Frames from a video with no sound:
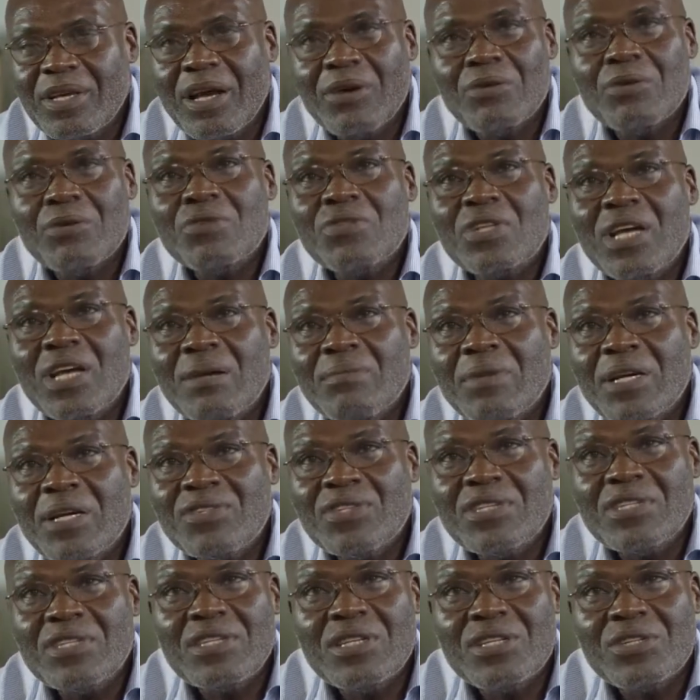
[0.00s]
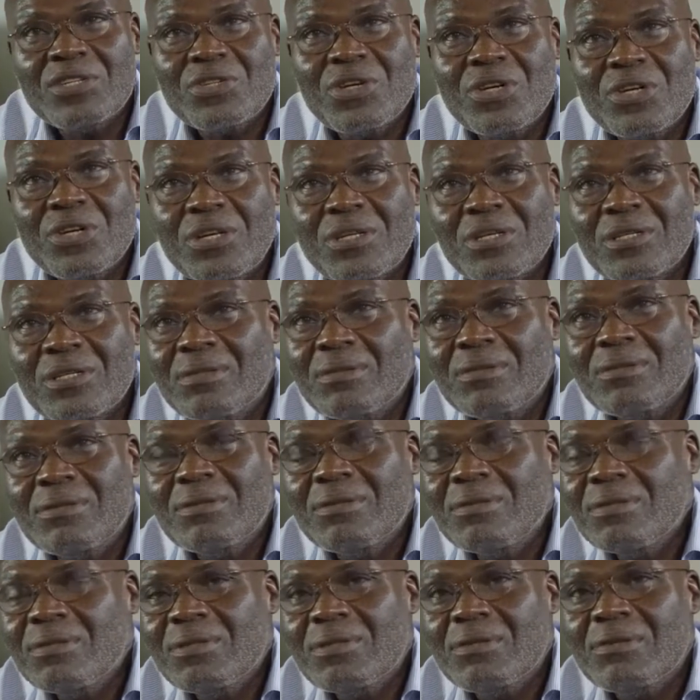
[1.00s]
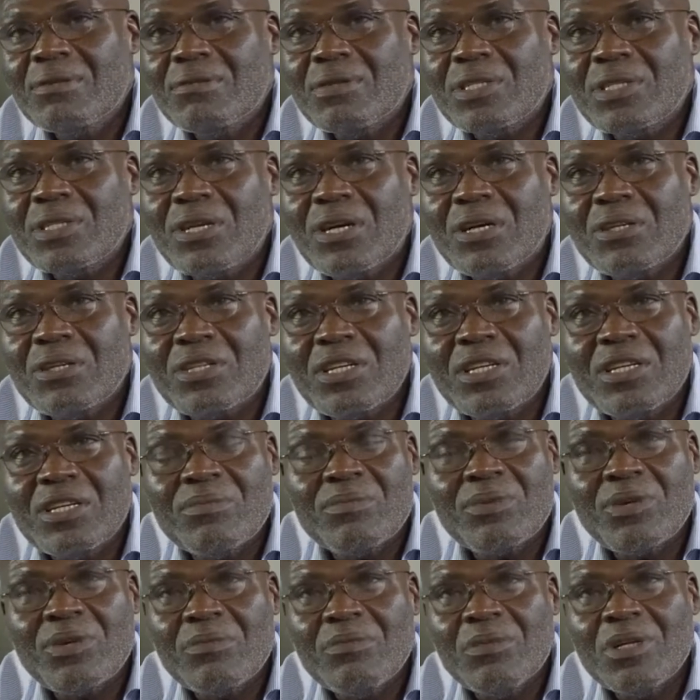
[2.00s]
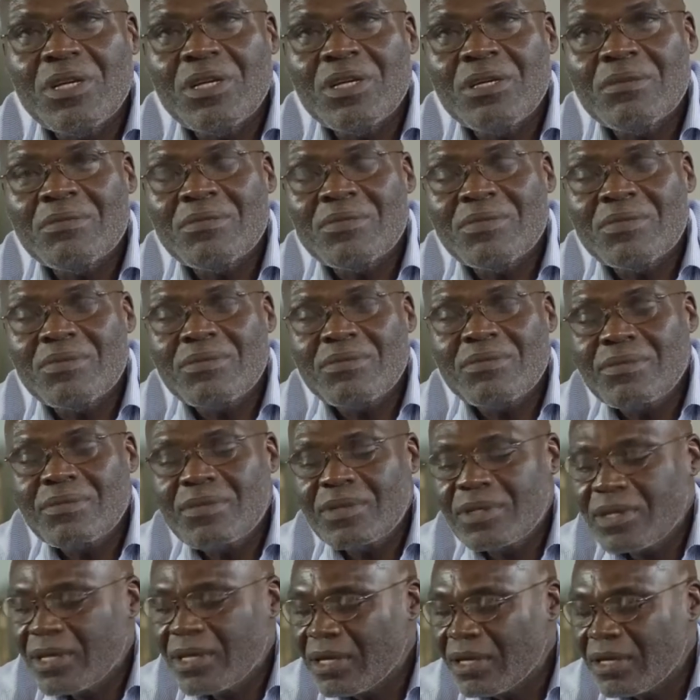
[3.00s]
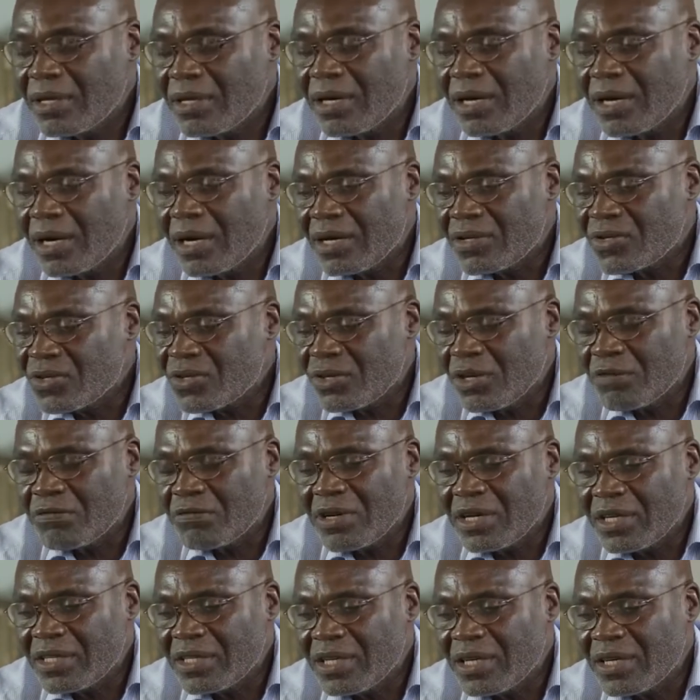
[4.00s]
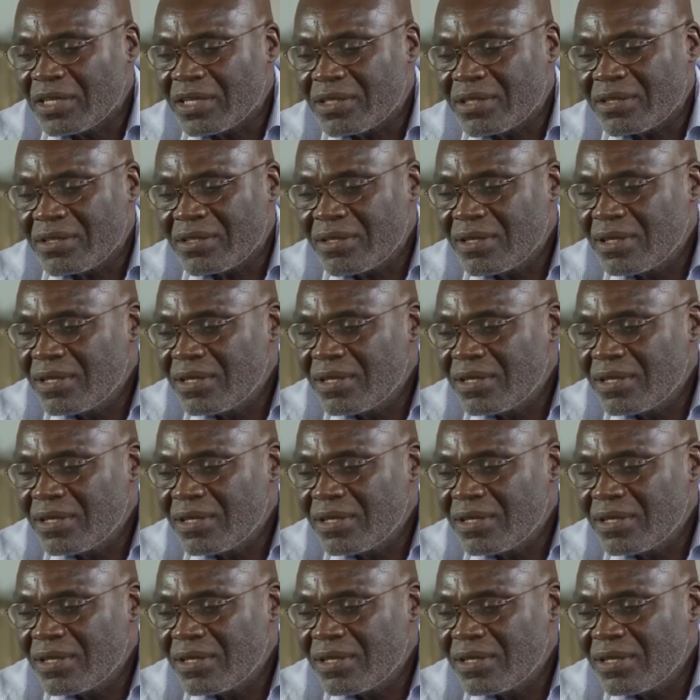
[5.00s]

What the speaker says: I could sign my signature without any problem and stuff like that.